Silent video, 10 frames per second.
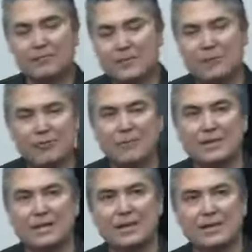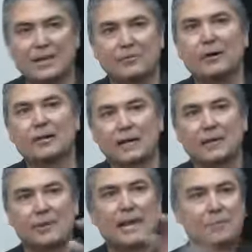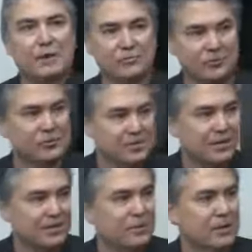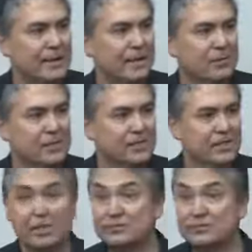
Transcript: They'd probably then think, well, okay, I'm going to plan my route, and I'm going to work out which